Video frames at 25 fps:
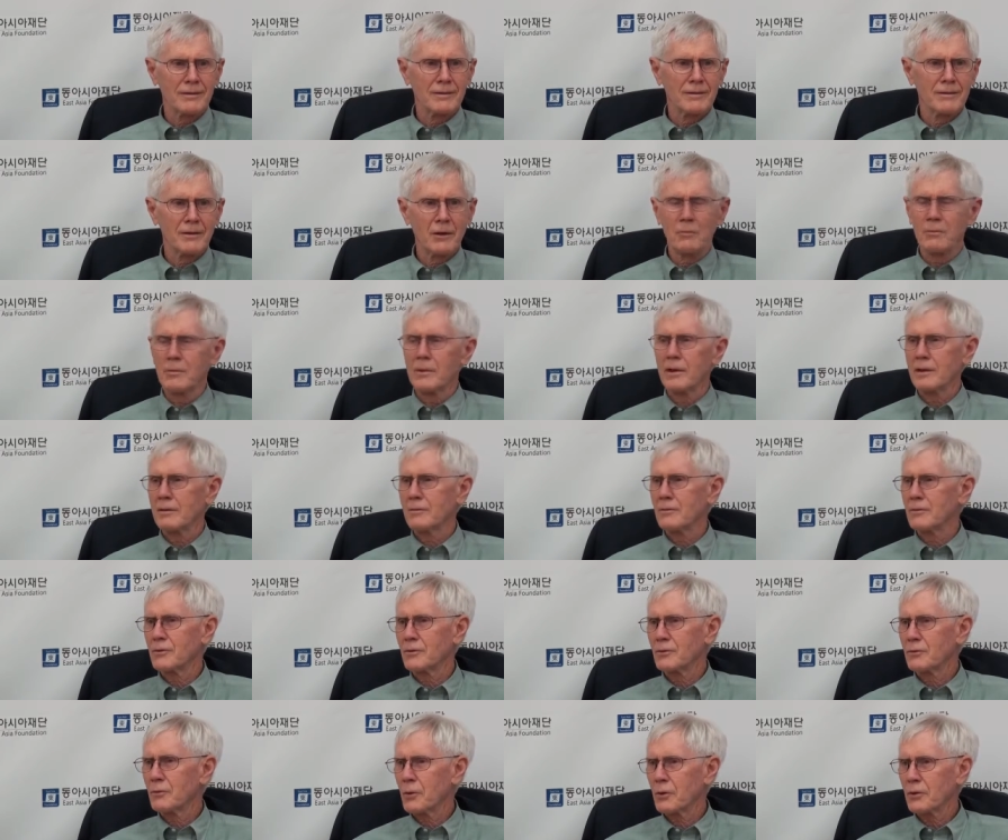nobody
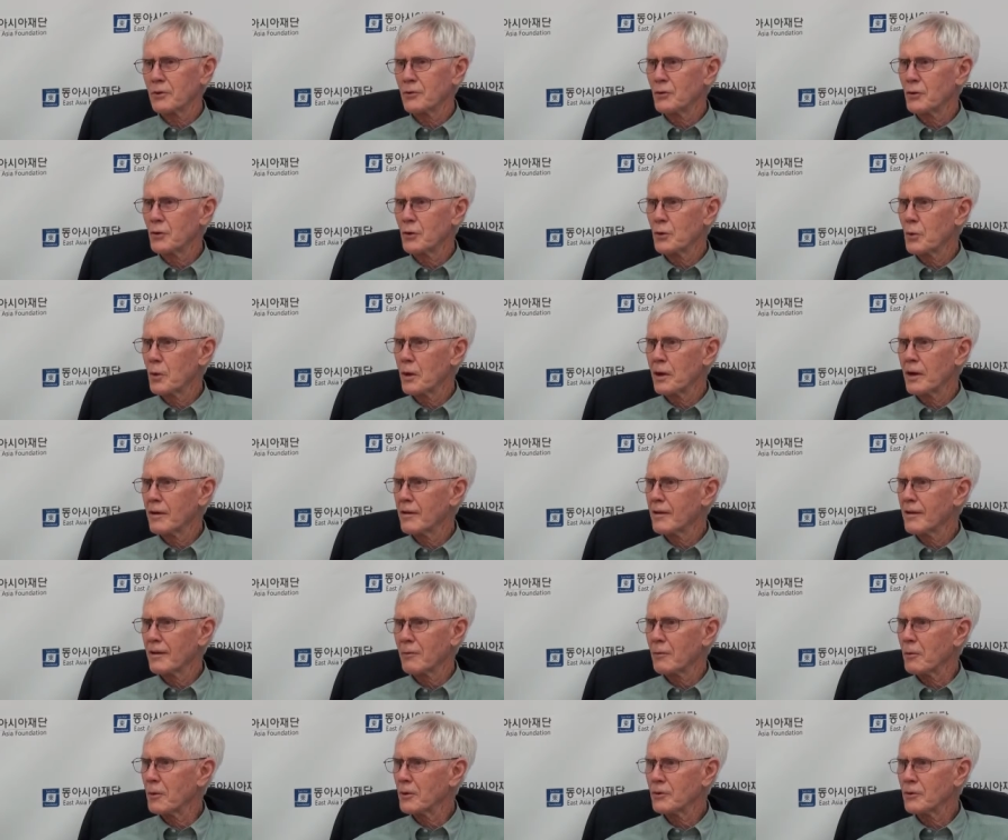was forced to do anything.
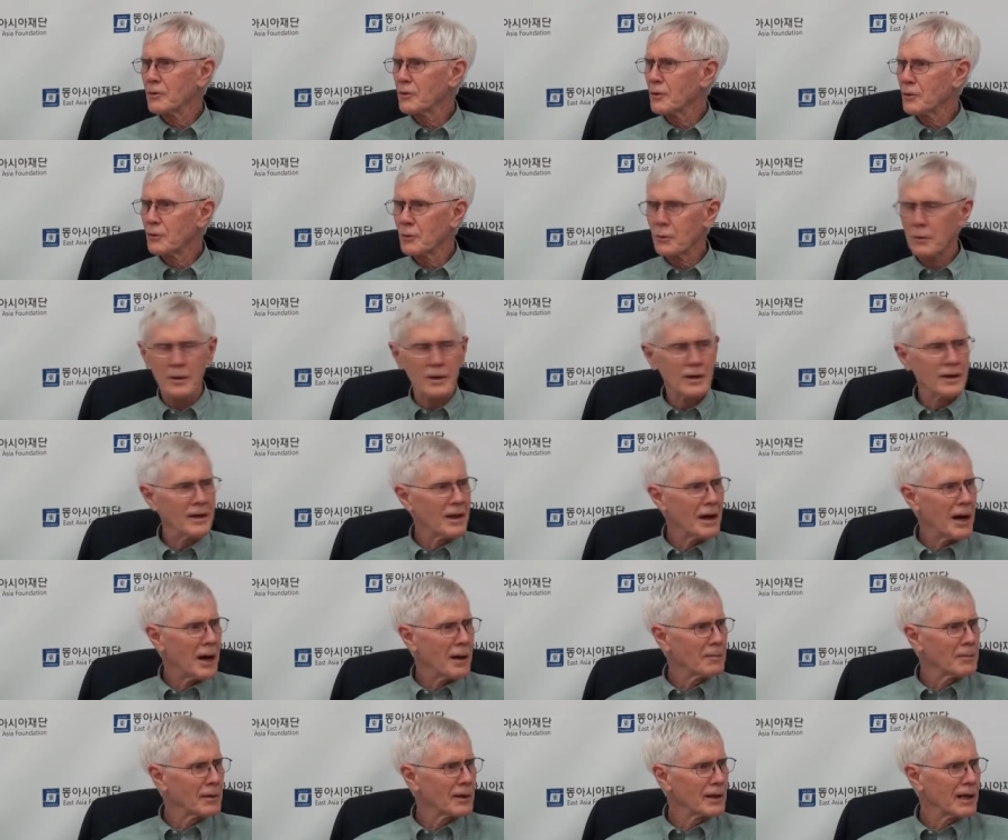It wasn't a treaty
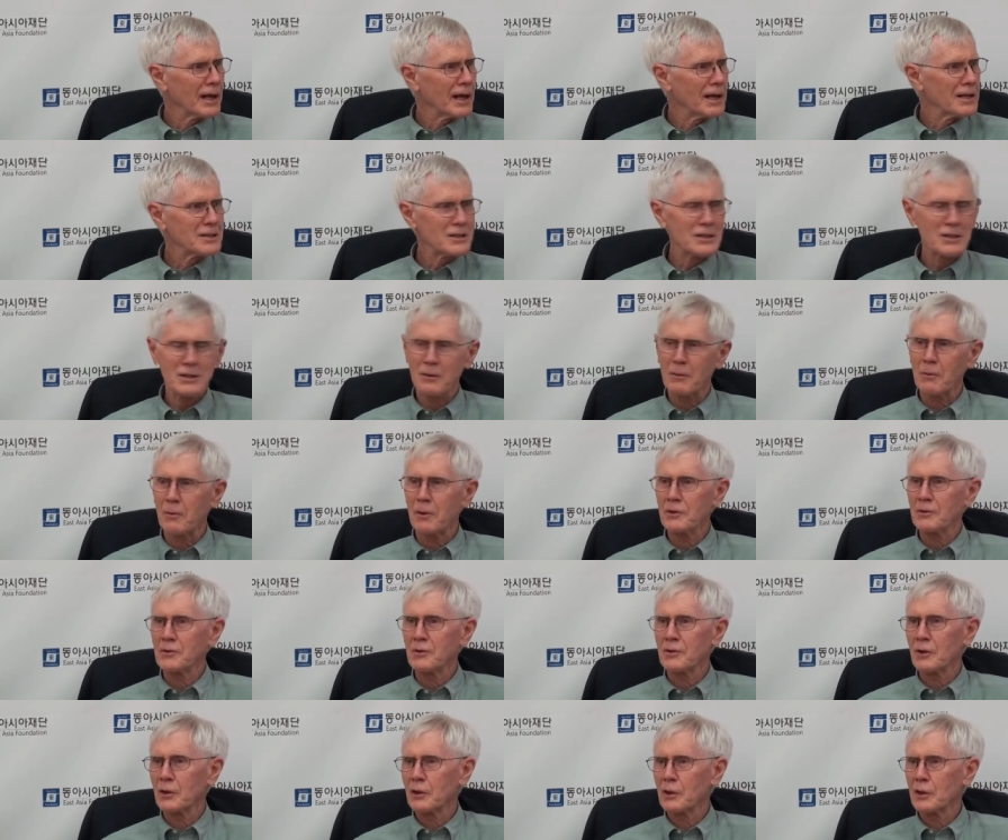obligation. It
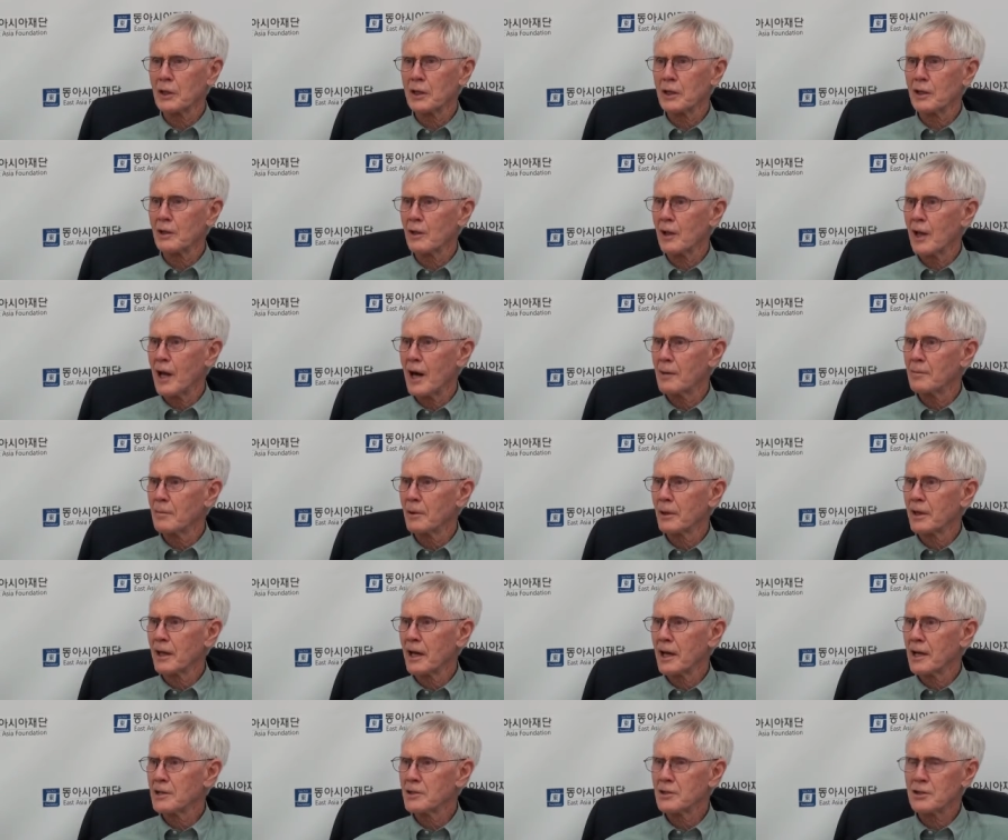wasn't a legal
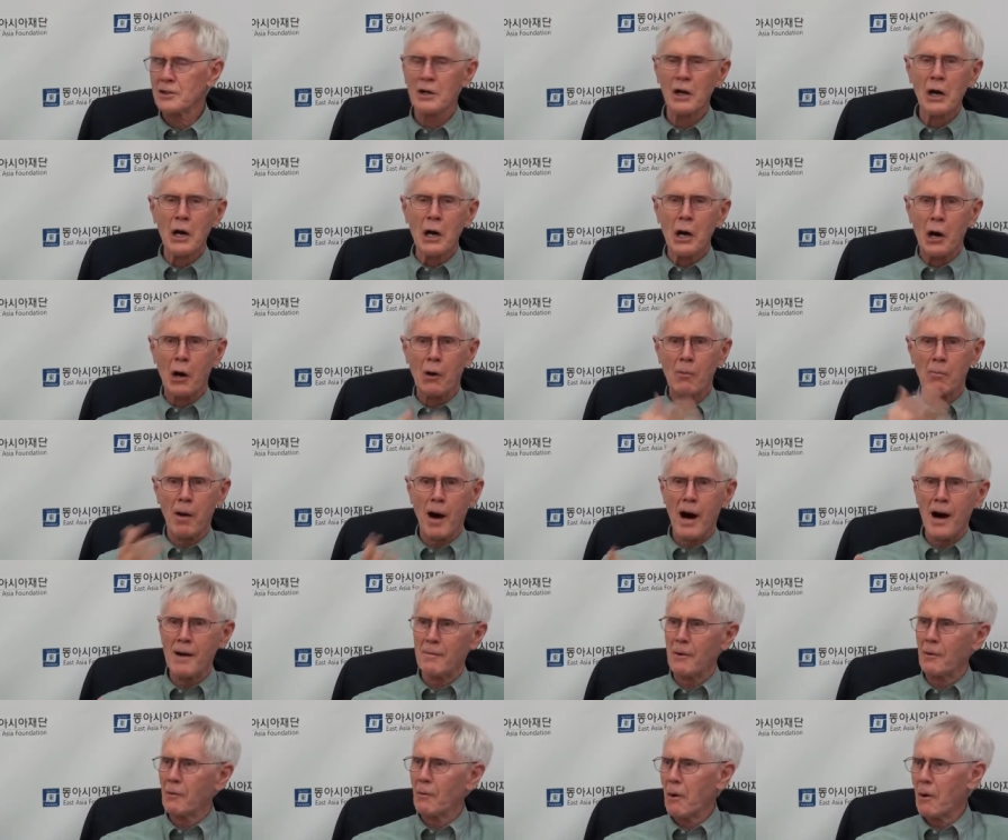obligation.
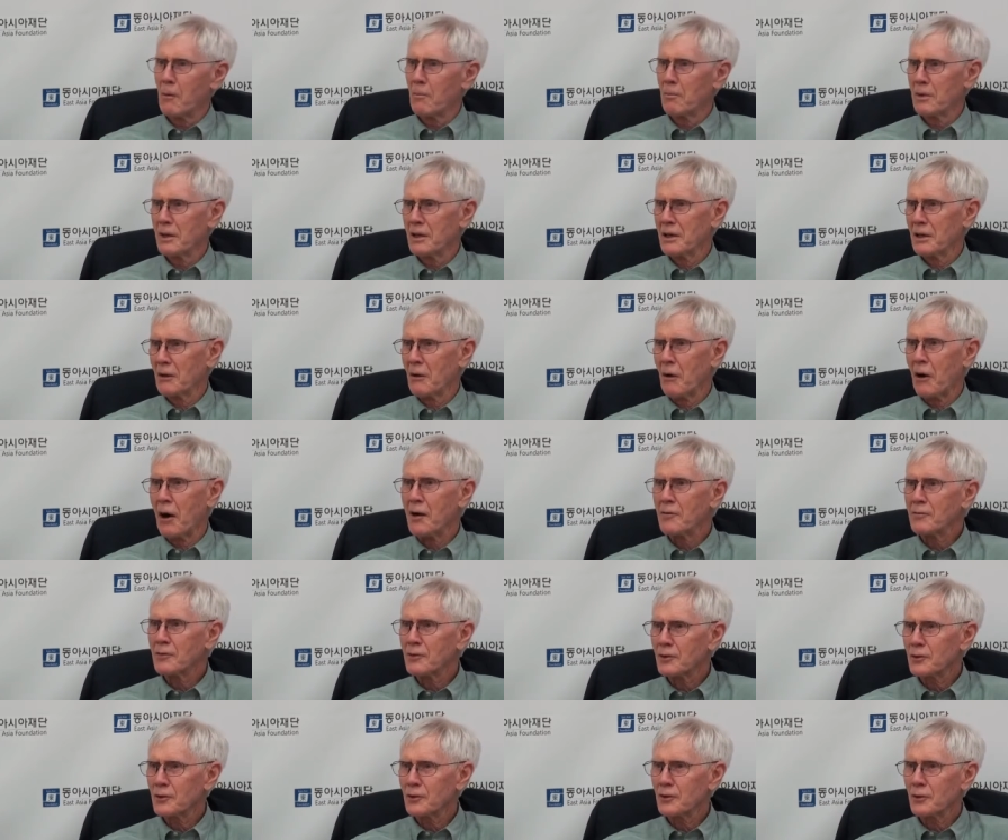Obama won't be in
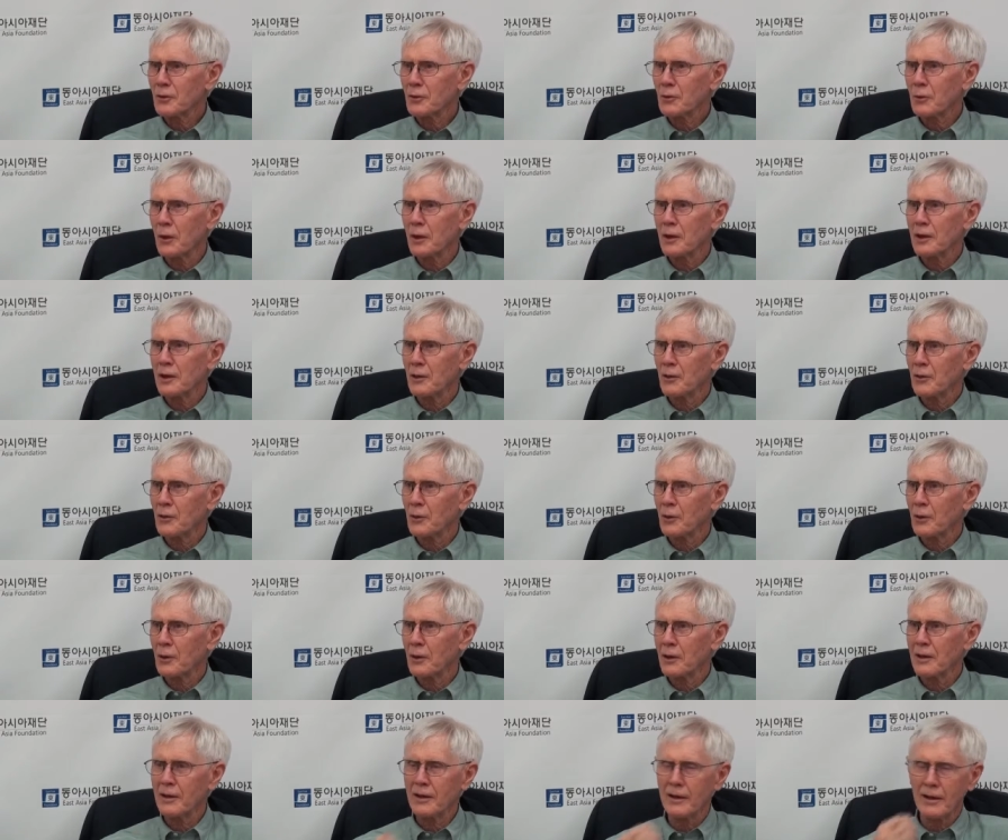office in
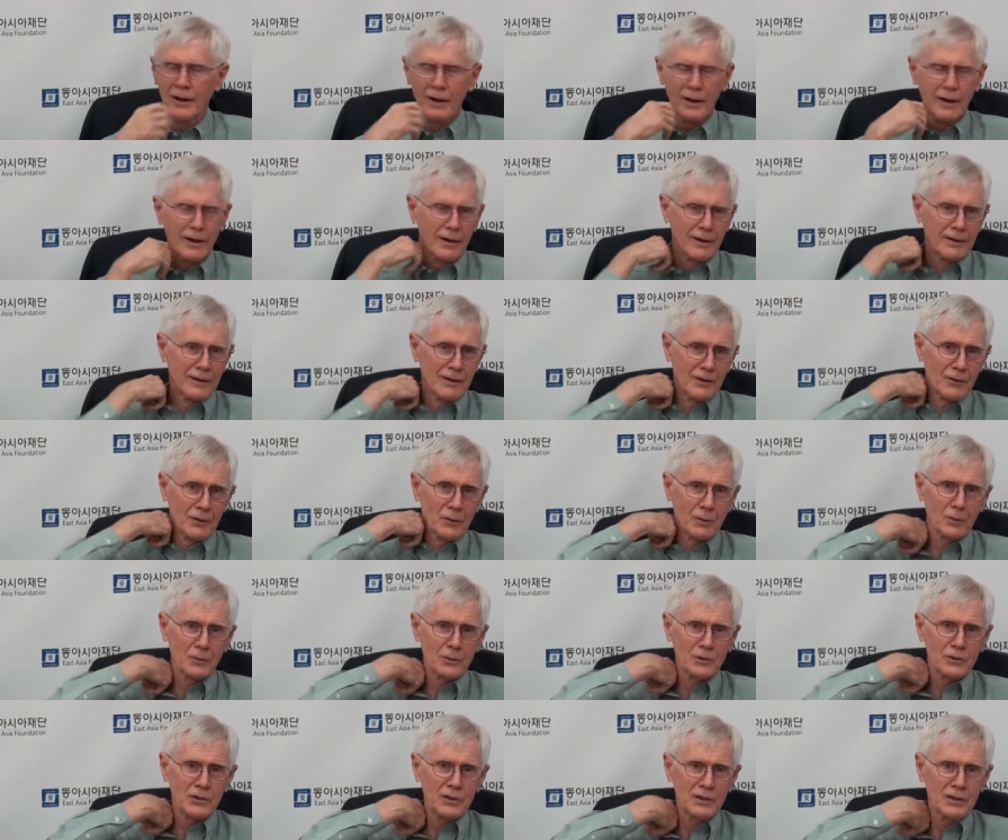2030, and neither
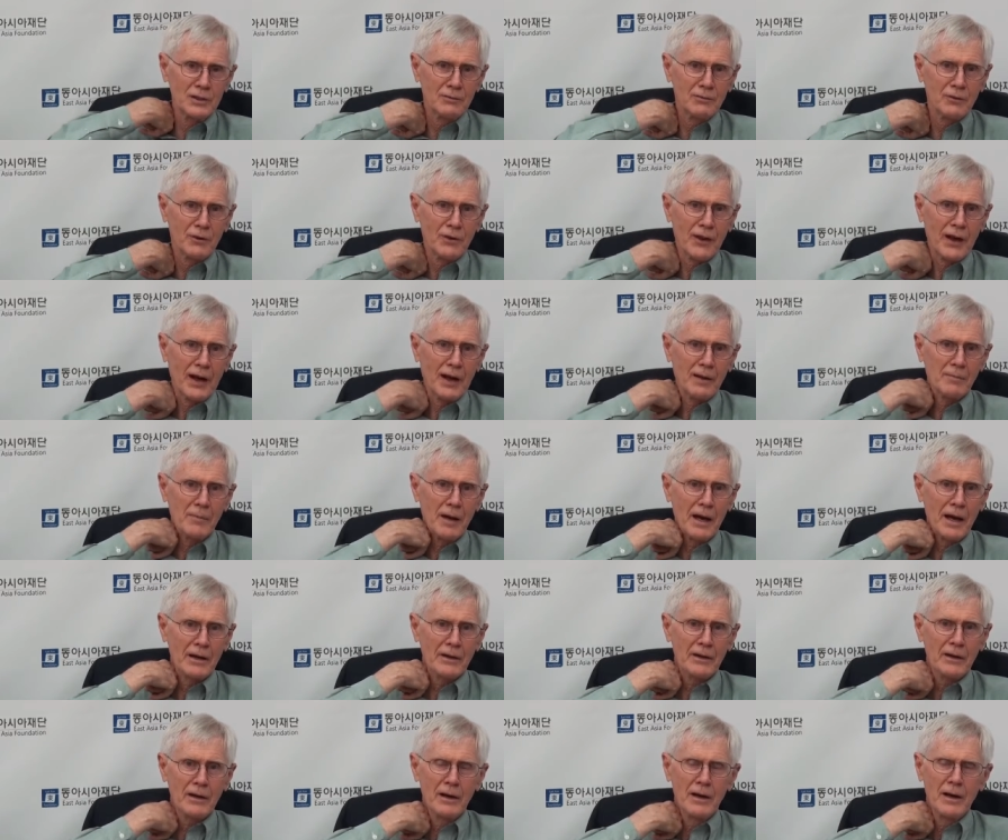will Xi for that
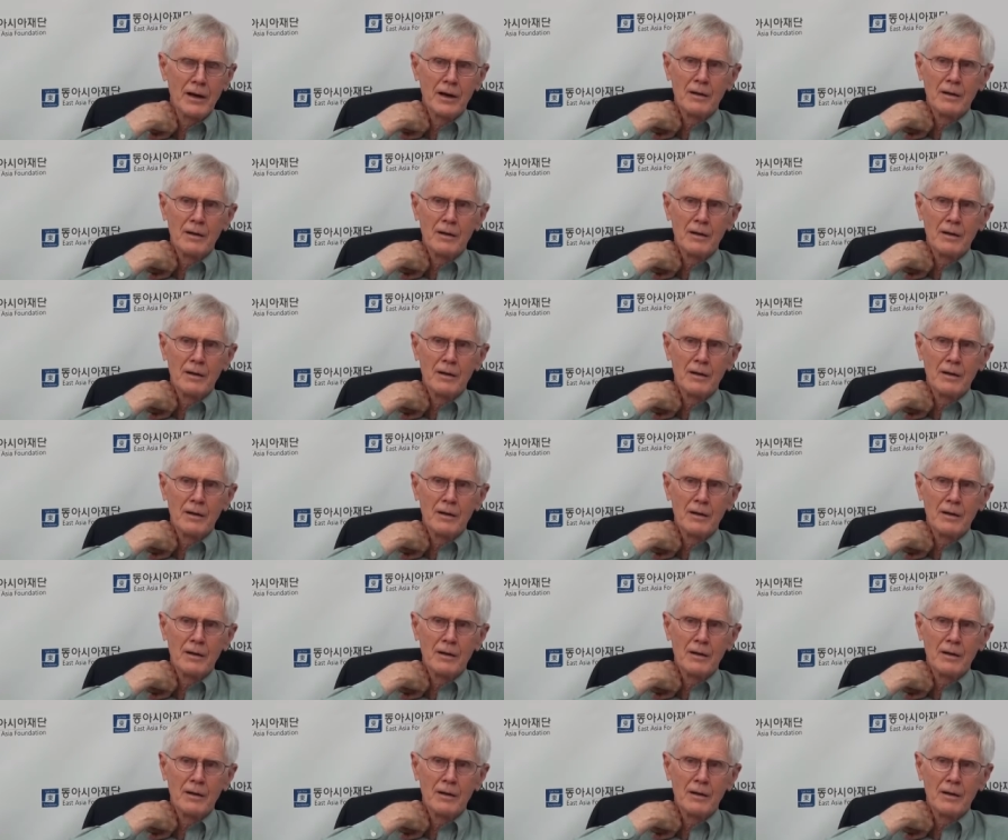matter.